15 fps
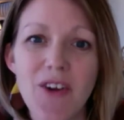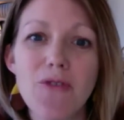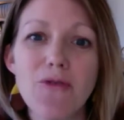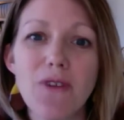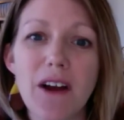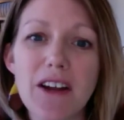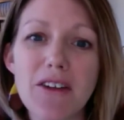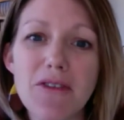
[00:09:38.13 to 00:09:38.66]

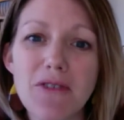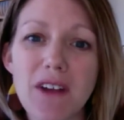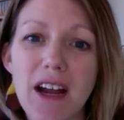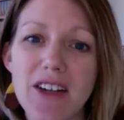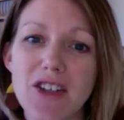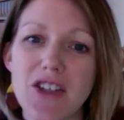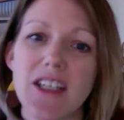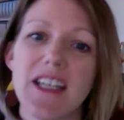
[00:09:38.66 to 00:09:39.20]
Phyfe
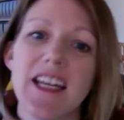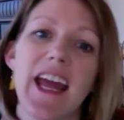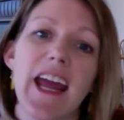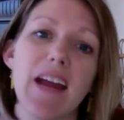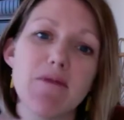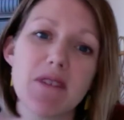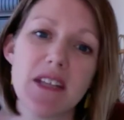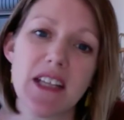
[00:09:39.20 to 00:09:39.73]
actually came
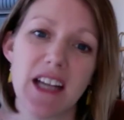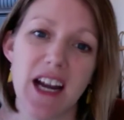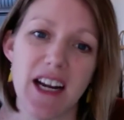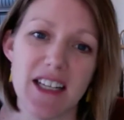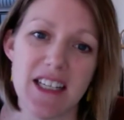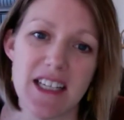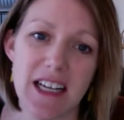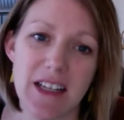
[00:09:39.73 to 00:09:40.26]
to the United
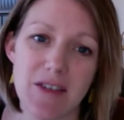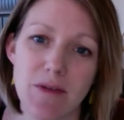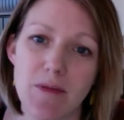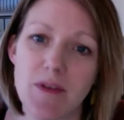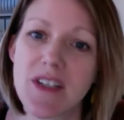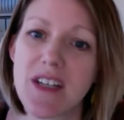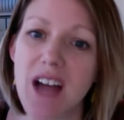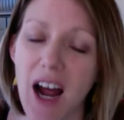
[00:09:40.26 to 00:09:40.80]
States from
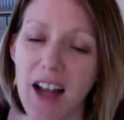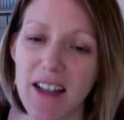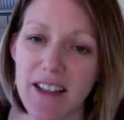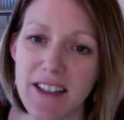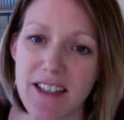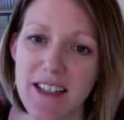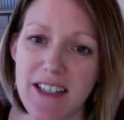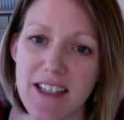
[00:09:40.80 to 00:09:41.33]

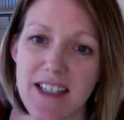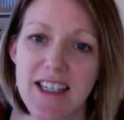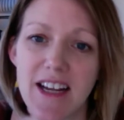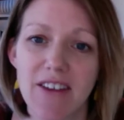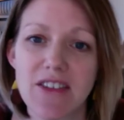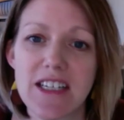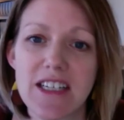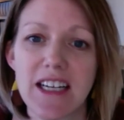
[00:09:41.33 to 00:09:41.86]
Scotland in
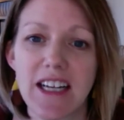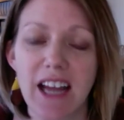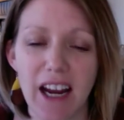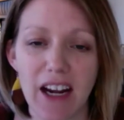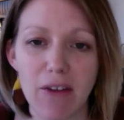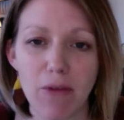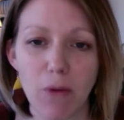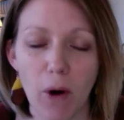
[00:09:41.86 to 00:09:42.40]

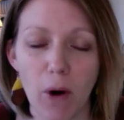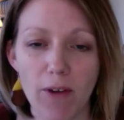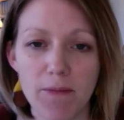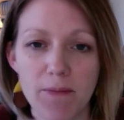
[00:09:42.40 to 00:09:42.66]
1784.